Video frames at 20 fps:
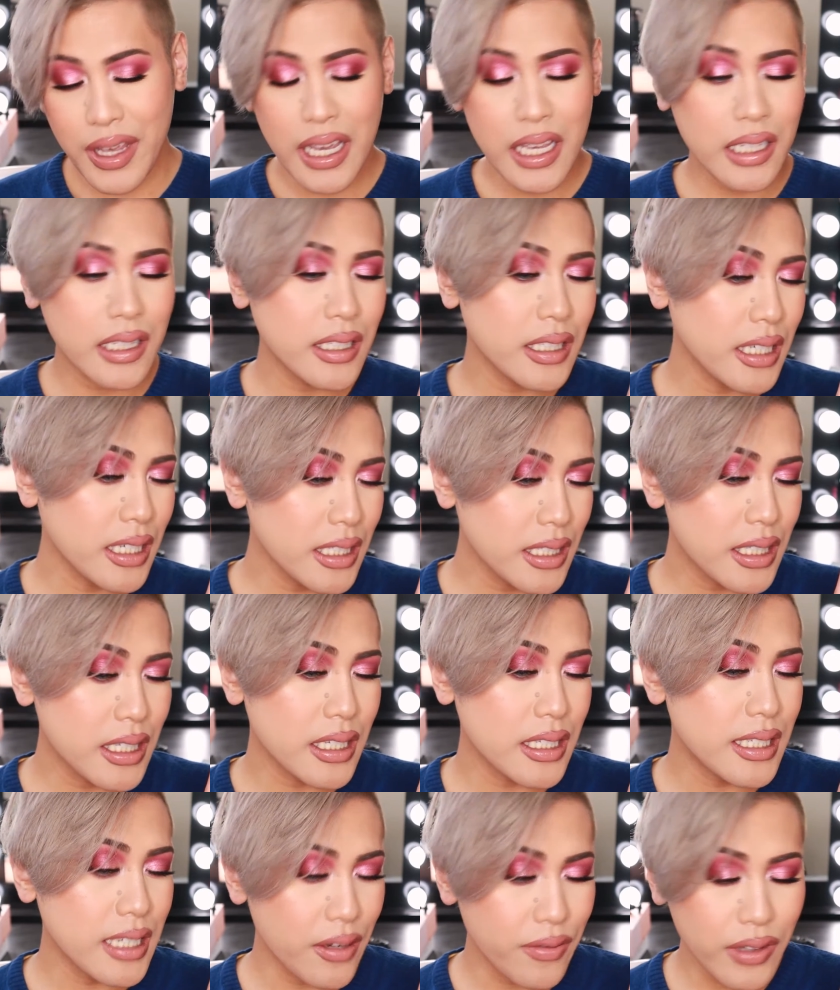It is
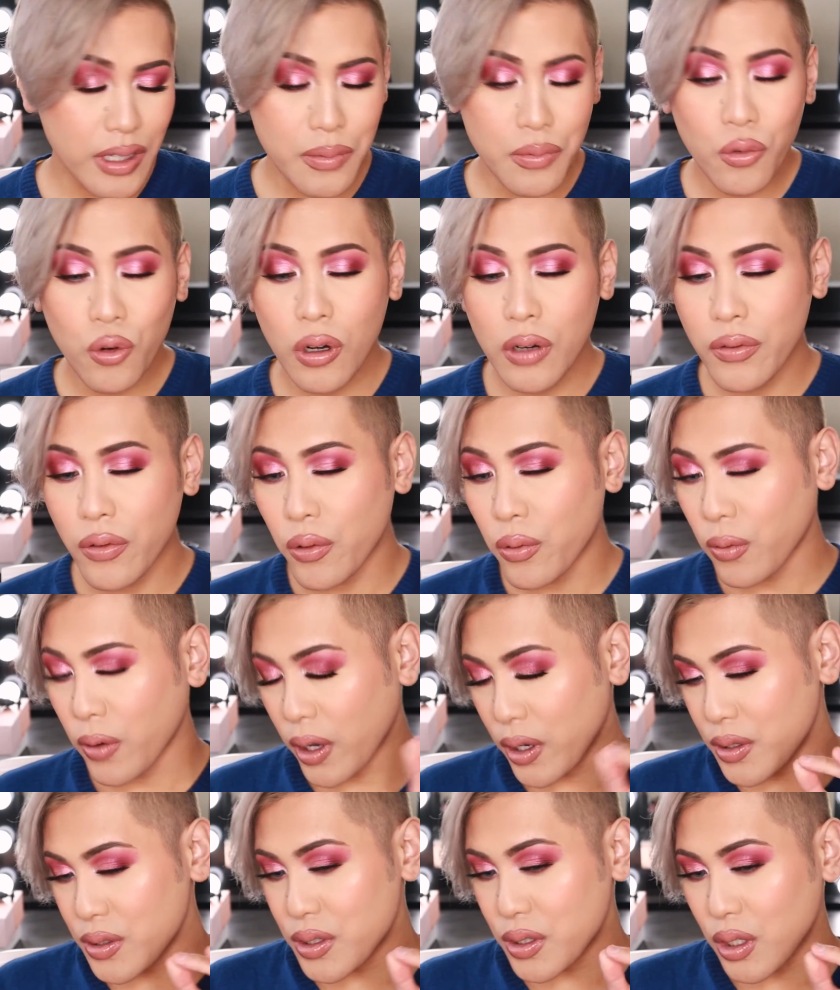definitely more of a
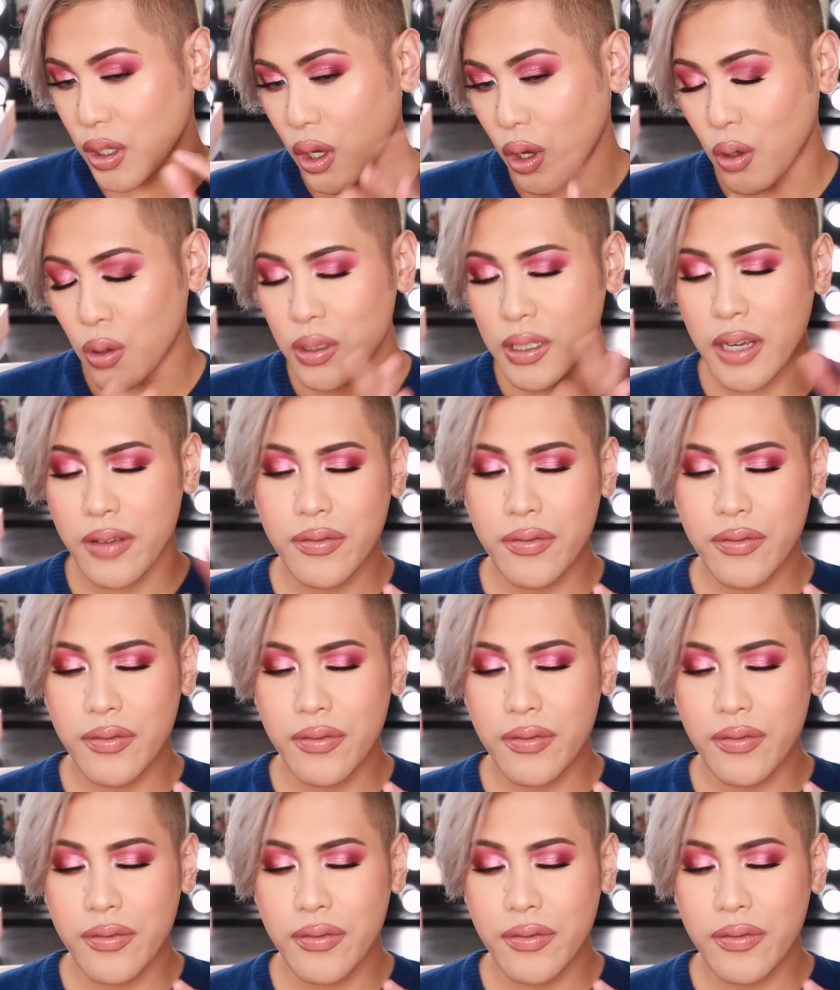rose gold.